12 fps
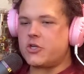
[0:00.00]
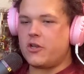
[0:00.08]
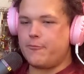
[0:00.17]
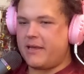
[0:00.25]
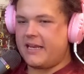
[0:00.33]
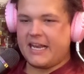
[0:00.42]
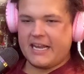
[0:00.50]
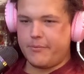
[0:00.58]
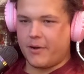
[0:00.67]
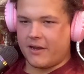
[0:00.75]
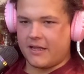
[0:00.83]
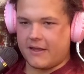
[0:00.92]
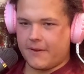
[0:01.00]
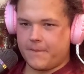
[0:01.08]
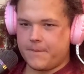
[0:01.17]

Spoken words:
could have been anybody.